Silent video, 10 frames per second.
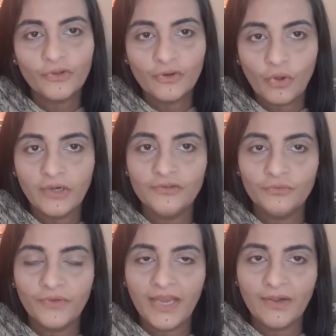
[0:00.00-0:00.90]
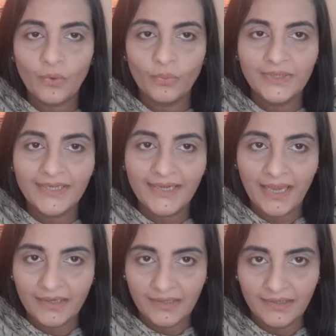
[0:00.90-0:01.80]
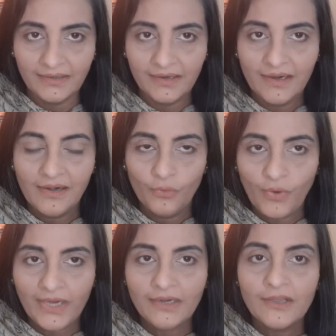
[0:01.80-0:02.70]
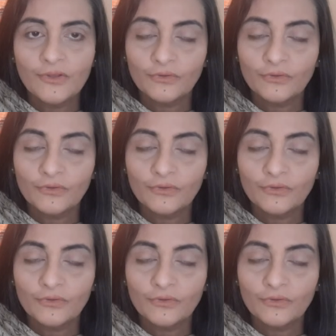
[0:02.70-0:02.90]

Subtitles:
for the knowledge you've gained over the entire year, right?